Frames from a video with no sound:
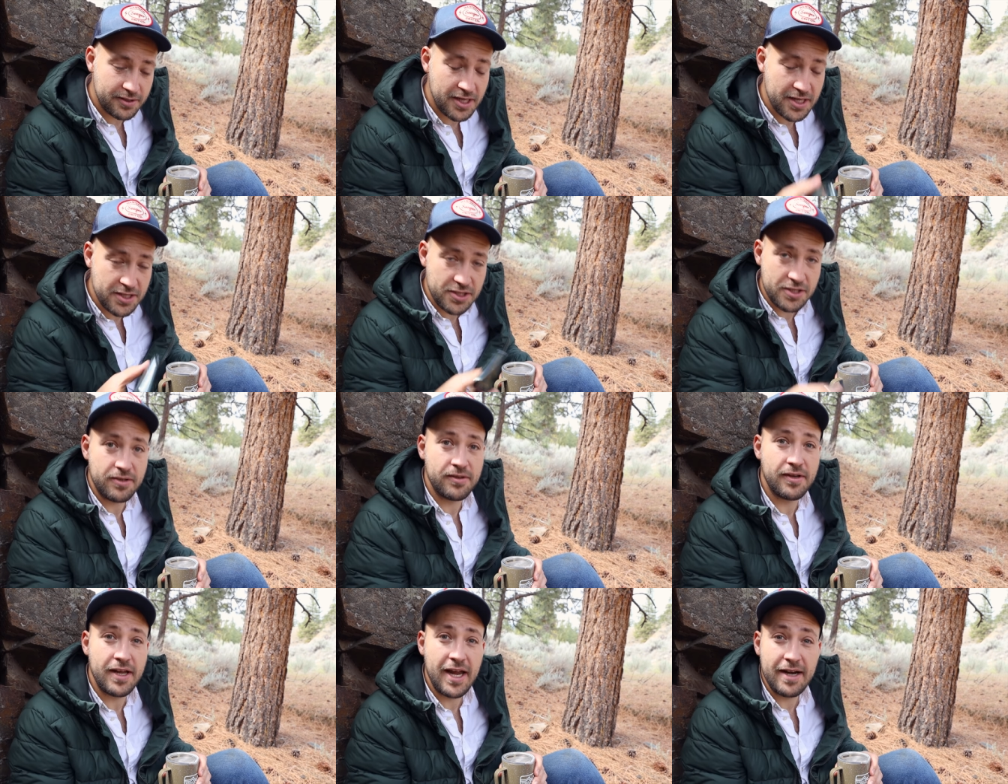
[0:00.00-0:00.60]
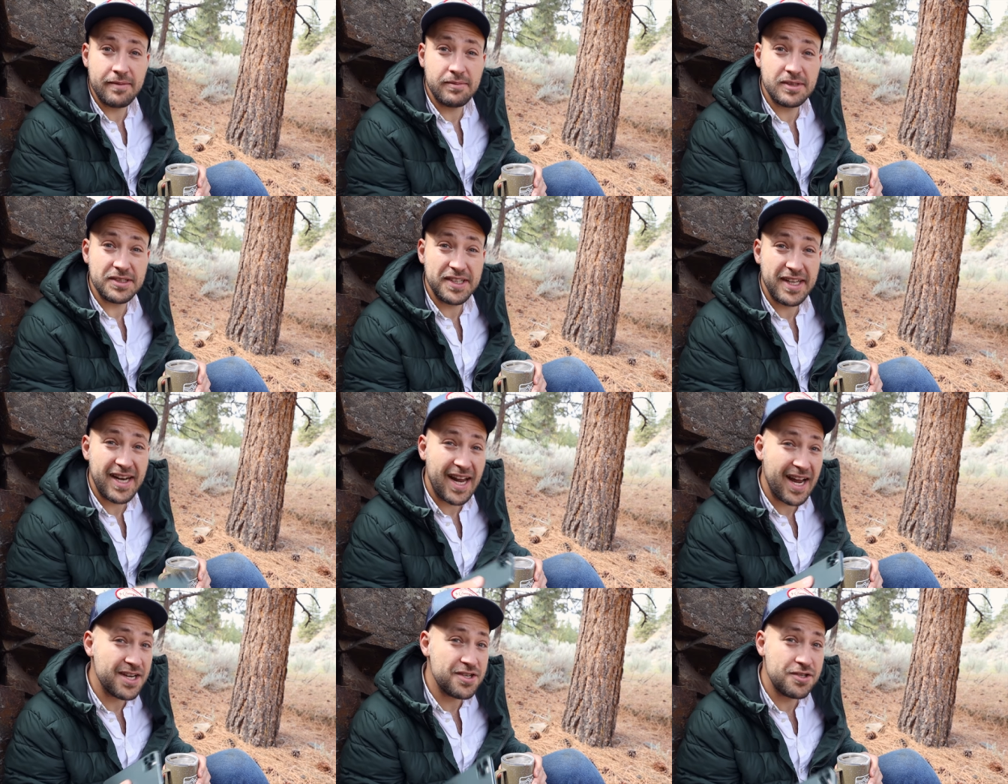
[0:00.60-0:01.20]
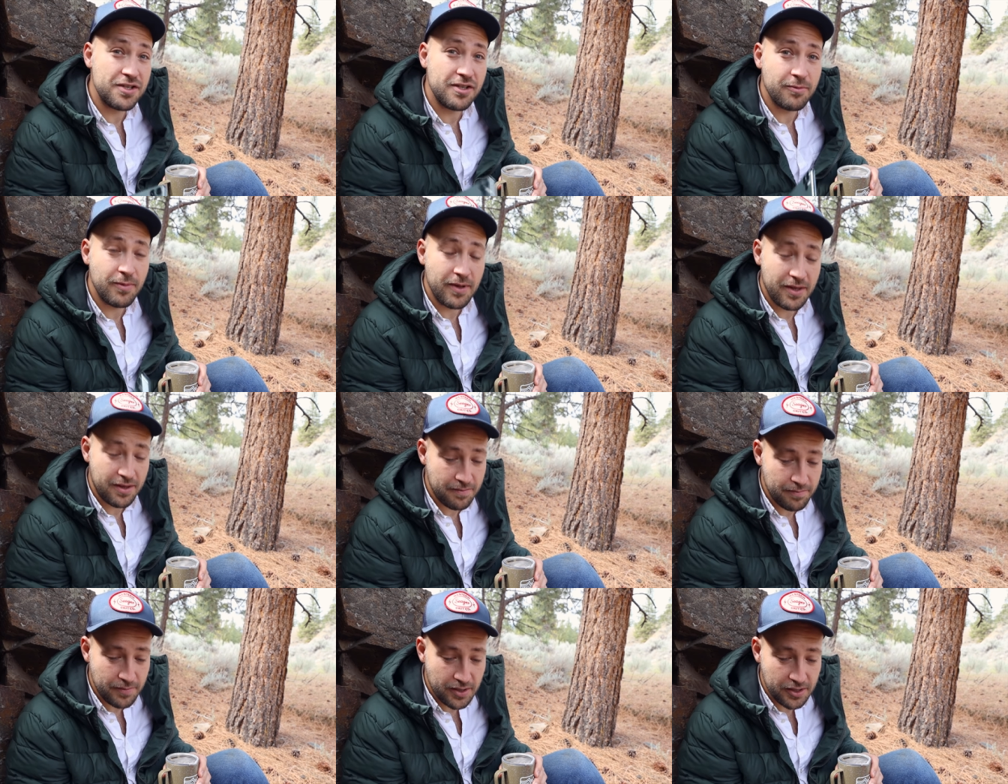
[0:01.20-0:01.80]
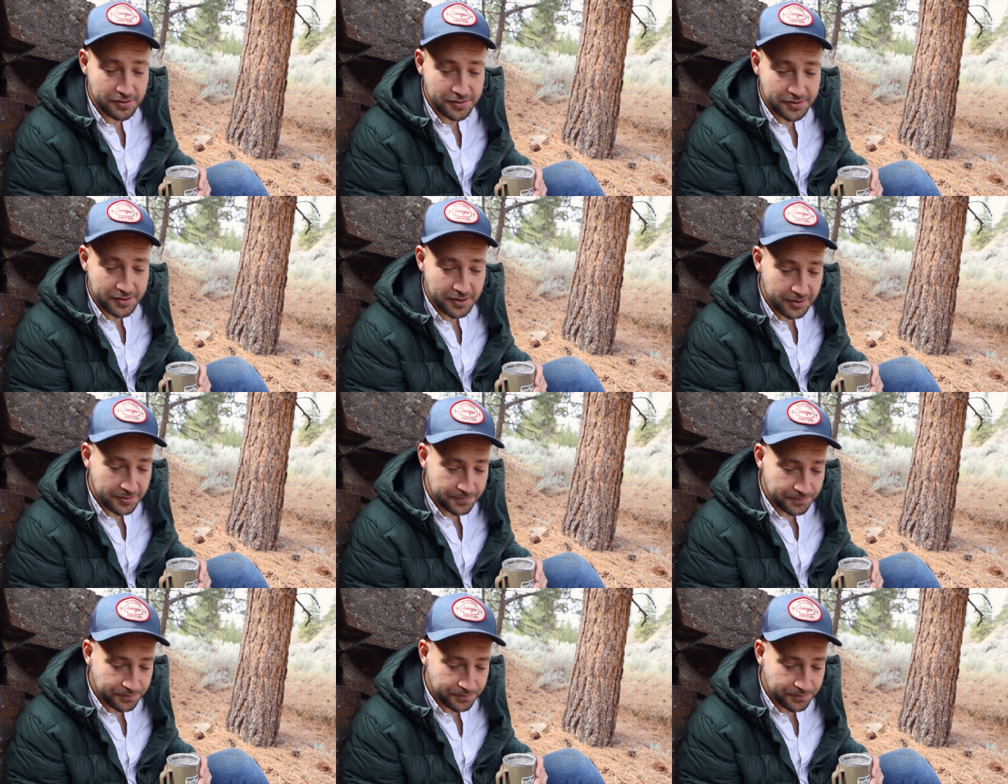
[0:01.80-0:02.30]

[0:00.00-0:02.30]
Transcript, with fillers: digital cameras that I shoot with the most.